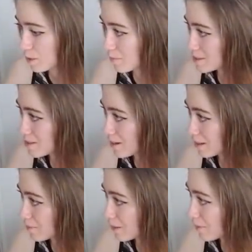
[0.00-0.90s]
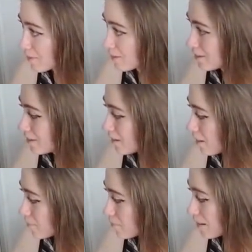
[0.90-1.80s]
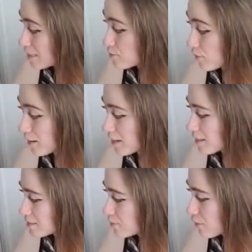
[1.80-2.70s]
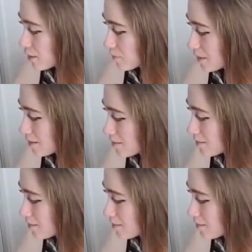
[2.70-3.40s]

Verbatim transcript: Piano Man's talking about on my mind. It's funny. Is it funny to me?